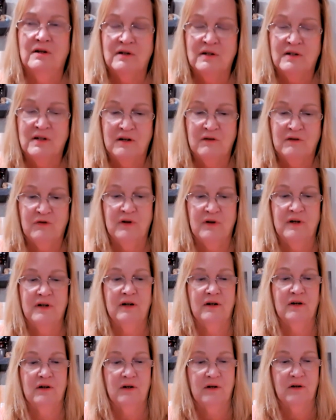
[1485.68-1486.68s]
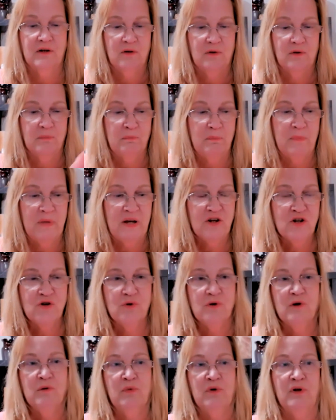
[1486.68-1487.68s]
different
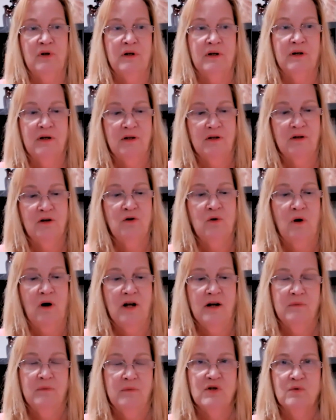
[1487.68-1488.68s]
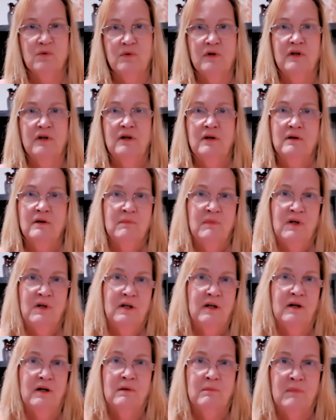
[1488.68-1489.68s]
the quantum is really
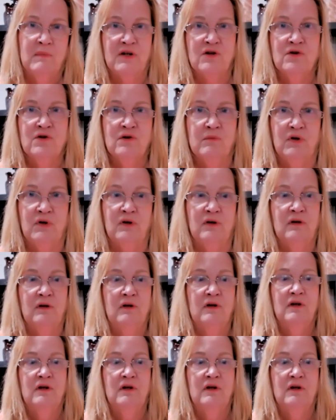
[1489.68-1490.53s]
meaning measurable.